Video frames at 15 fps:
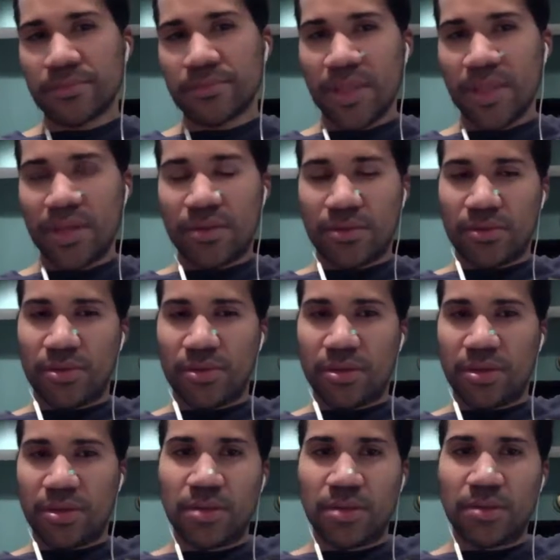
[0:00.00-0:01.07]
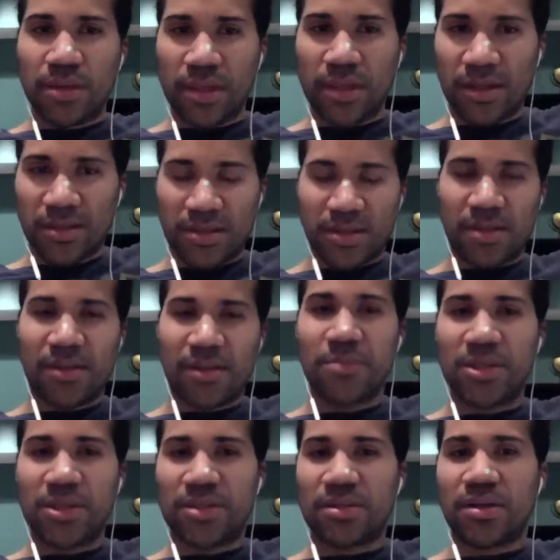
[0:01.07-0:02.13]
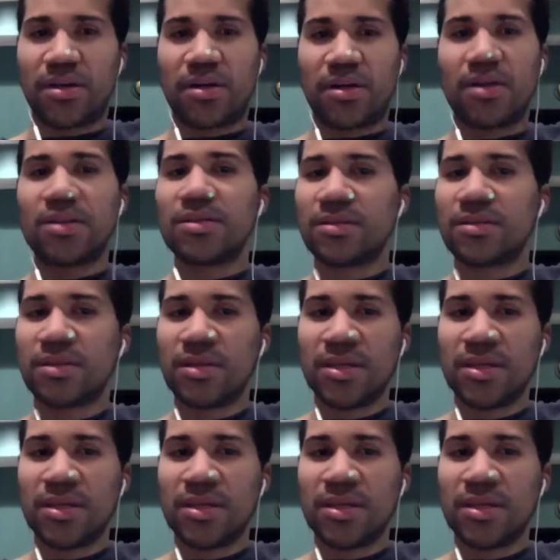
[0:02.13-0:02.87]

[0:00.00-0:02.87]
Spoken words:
you know, the less time it's on